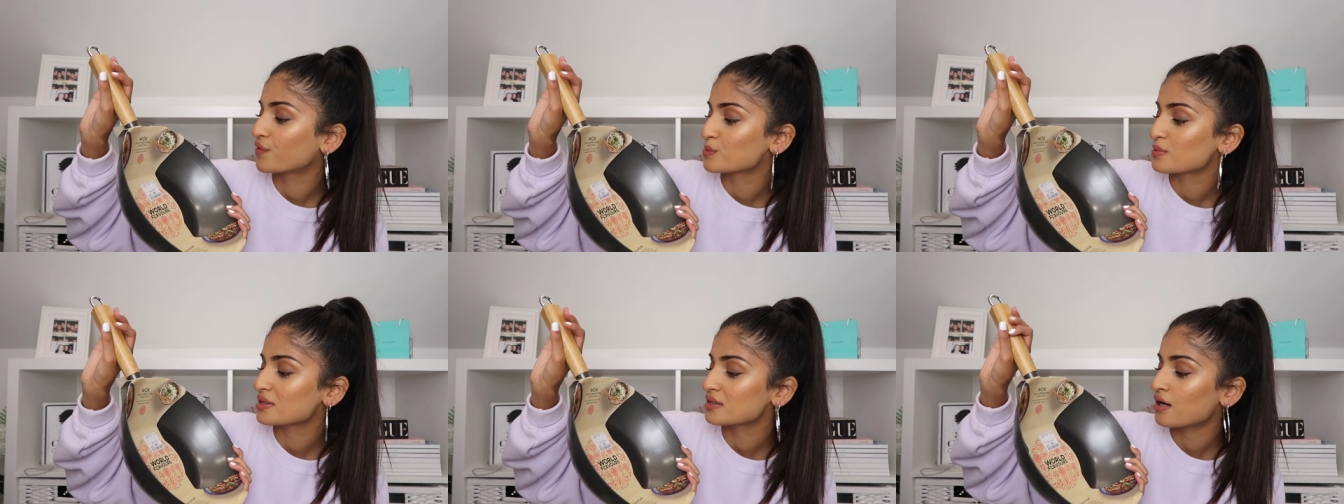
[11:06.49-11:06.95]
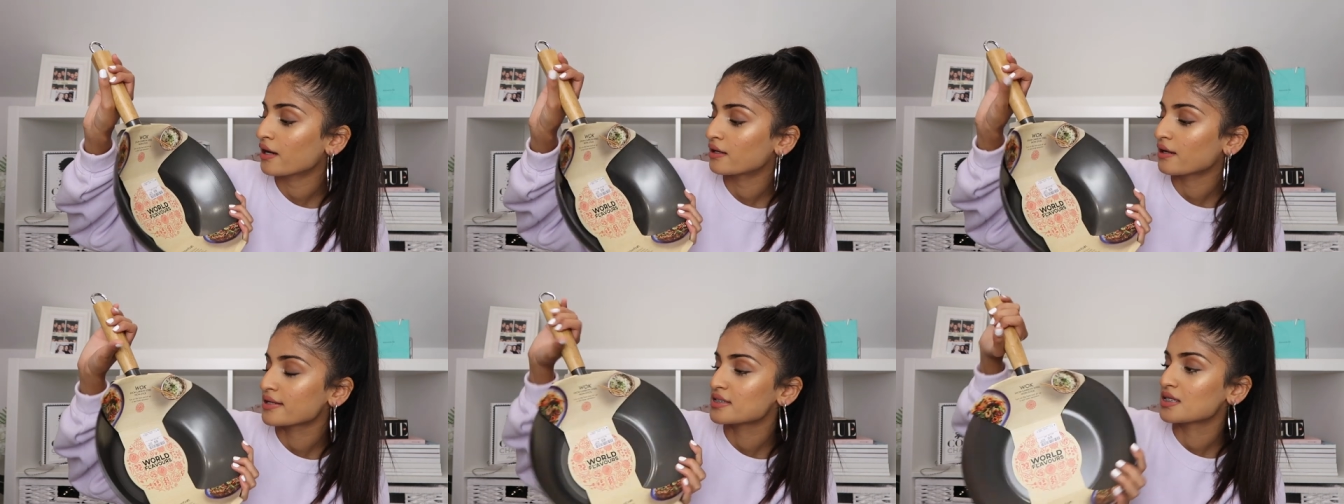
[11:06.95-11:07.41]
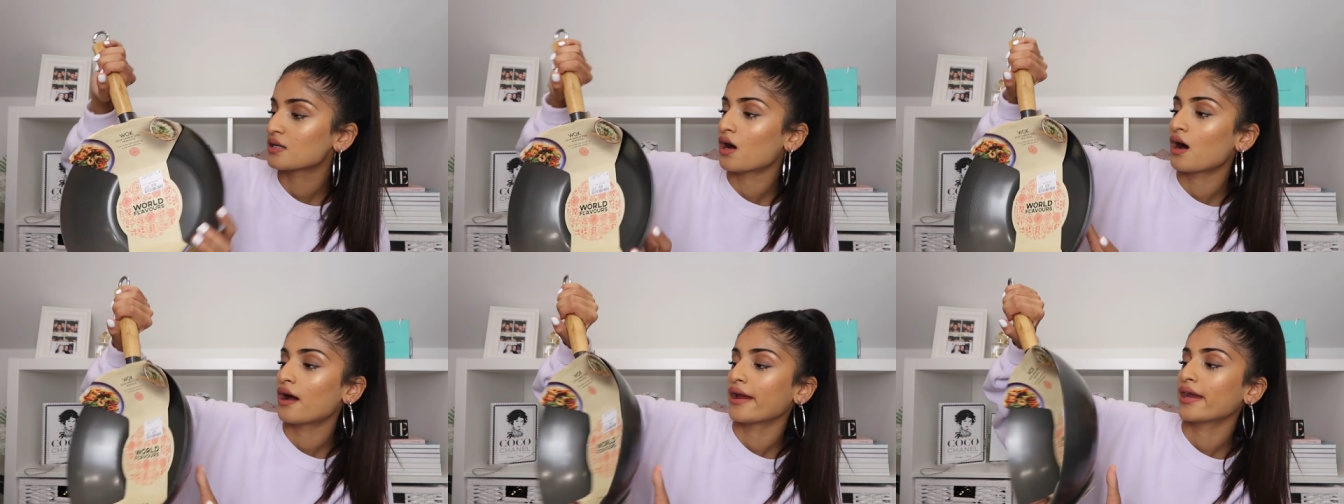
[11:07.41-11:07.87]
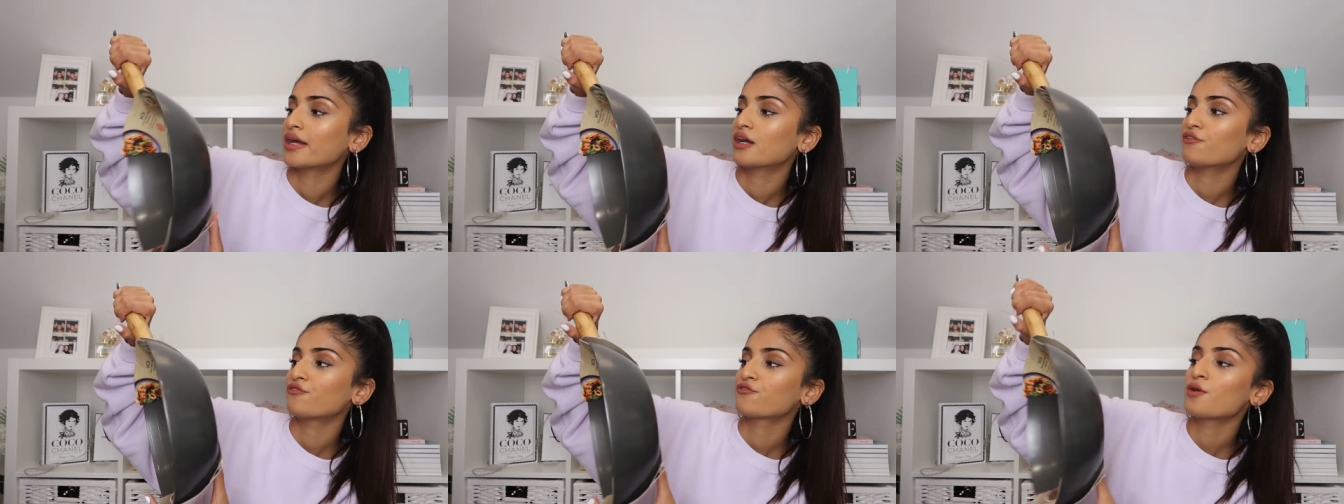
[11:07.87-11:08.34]
This was nine
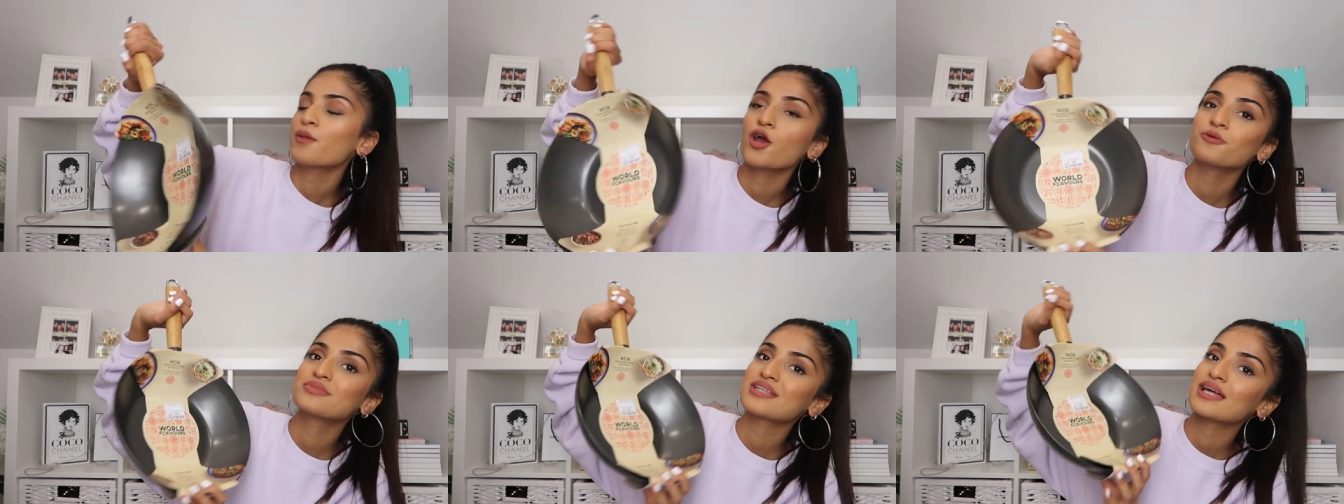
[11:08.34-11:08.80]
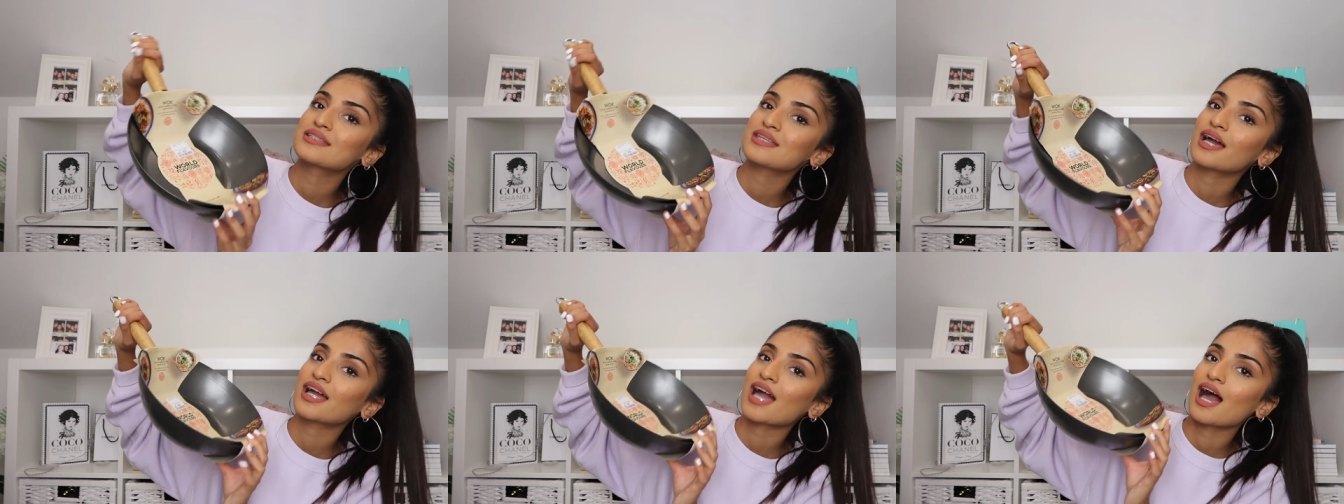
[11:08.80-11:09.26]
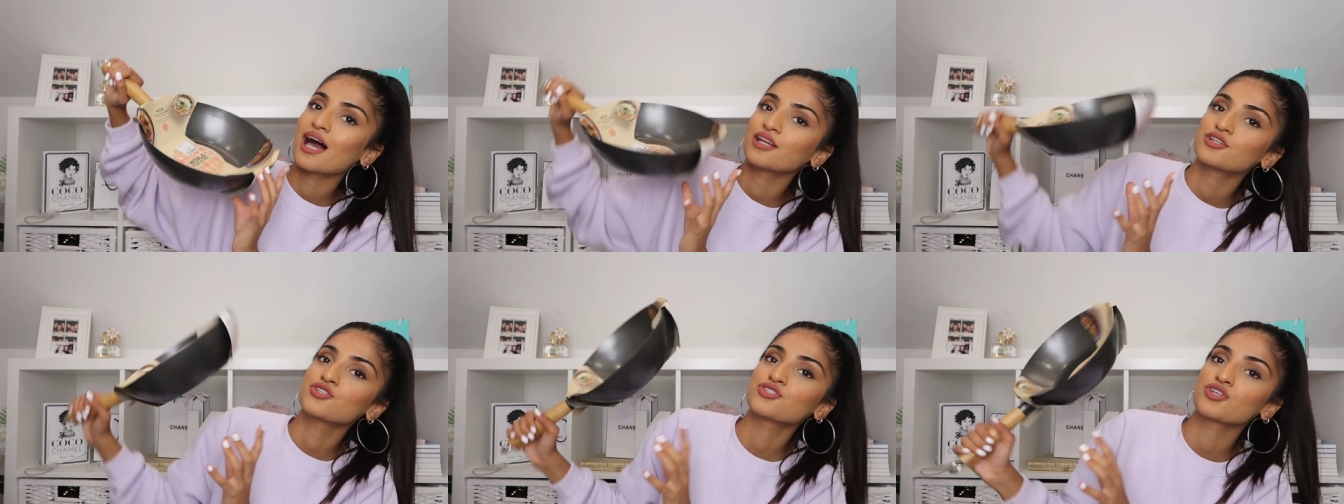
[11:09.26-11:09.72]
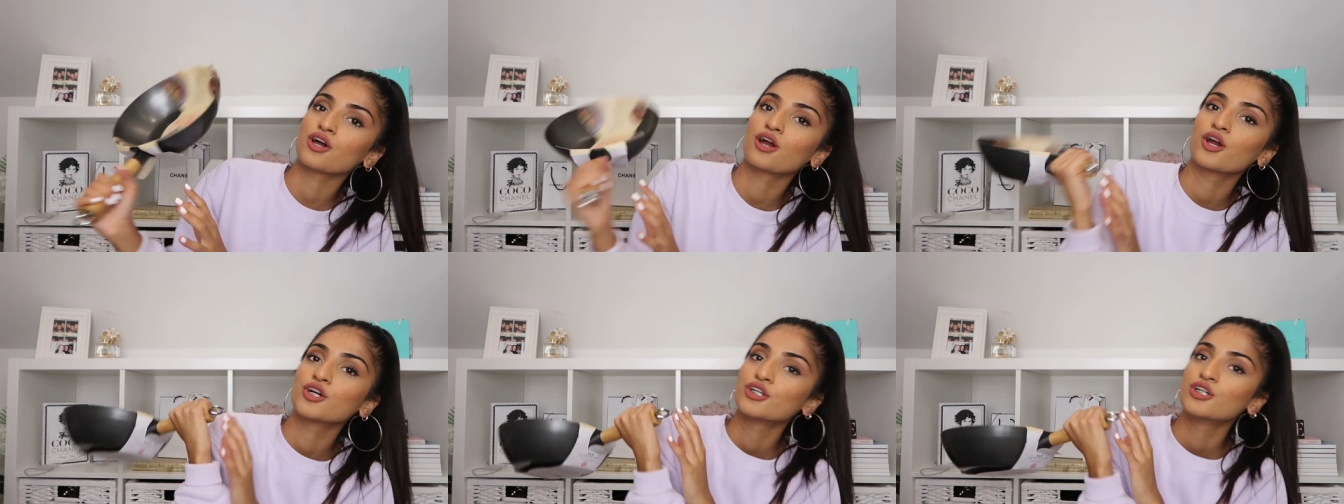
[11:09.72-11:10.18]
ninety-nine from HomeSense again.
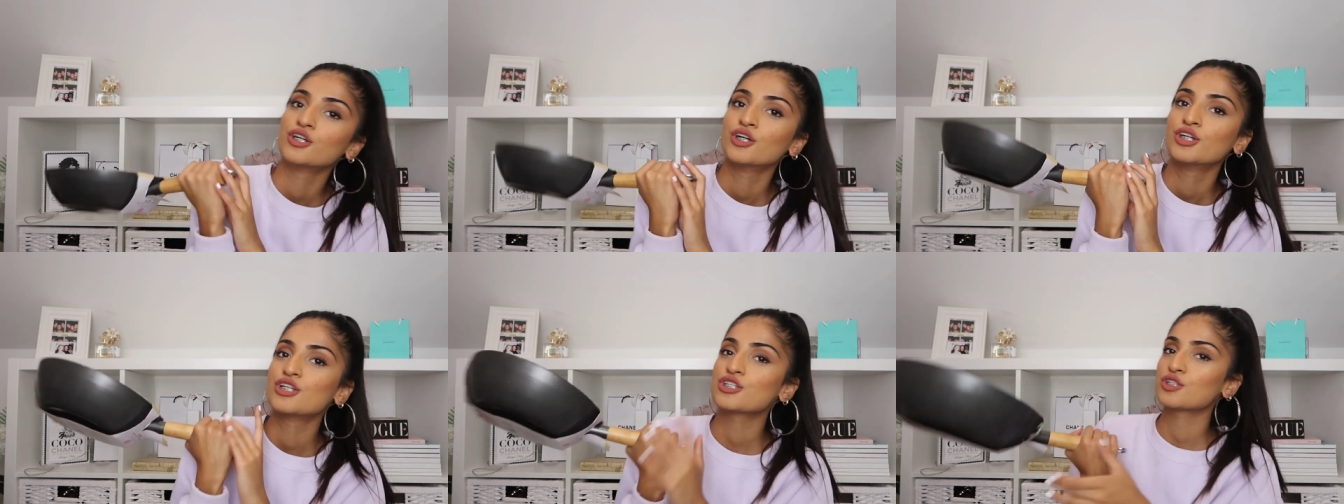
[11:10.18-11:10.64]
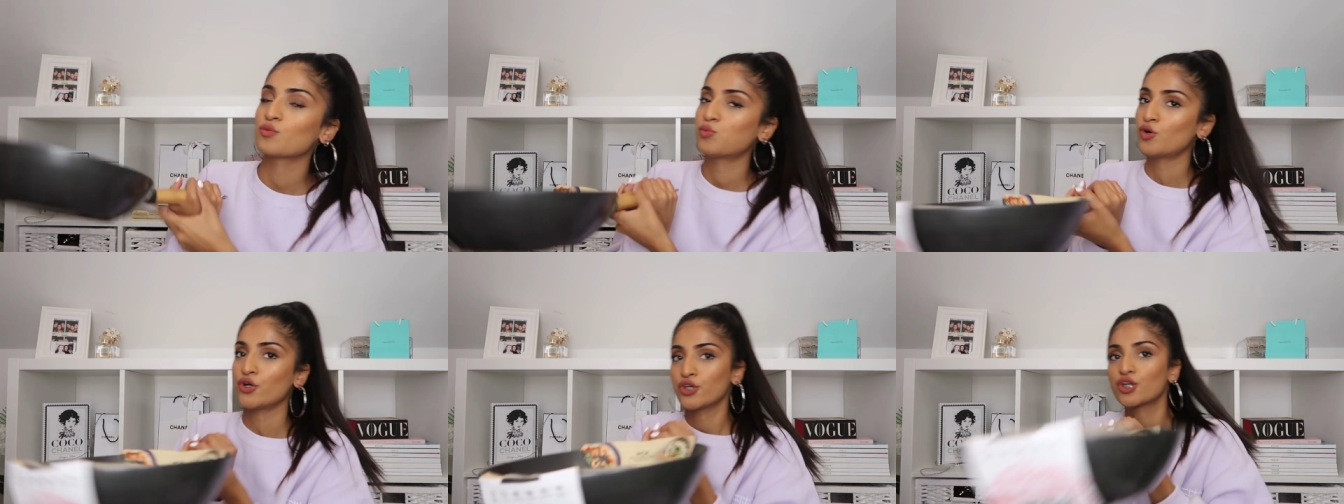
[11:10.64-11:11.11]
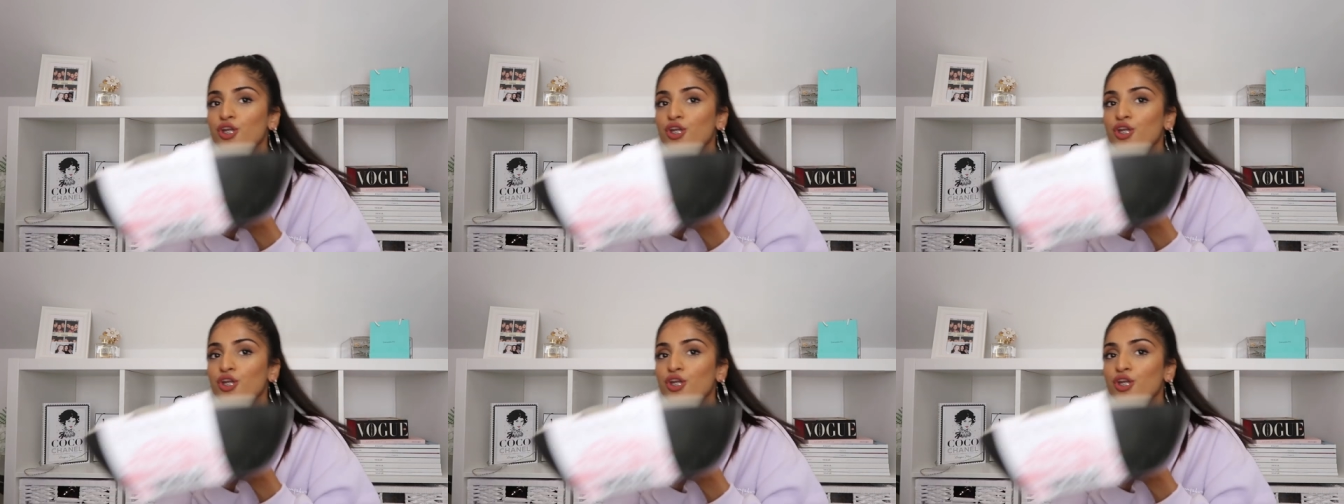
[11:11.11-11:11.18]
So just a wok,